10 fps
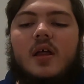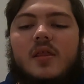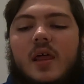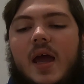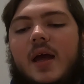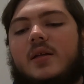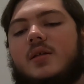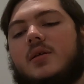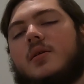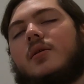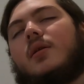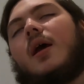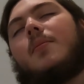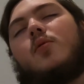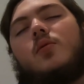that
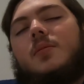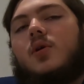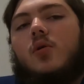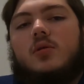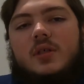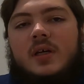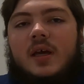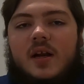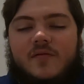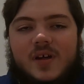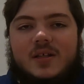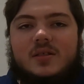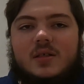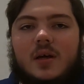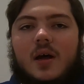Apple would be holding an event